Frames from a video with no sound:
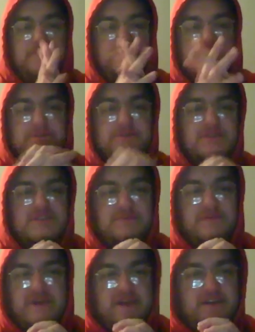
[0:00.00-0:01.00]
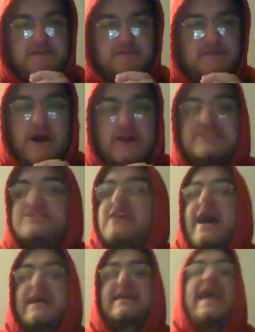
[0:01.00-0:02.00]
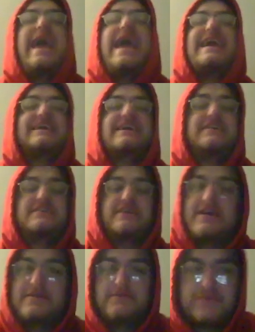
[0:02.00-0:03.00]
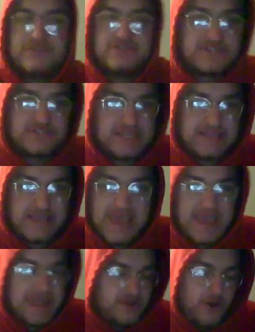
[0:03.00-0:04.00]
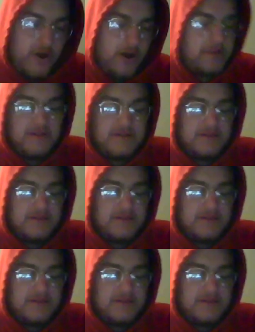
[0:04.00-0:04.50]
Nicholas Pavetta nutsack hanging, and we just cannot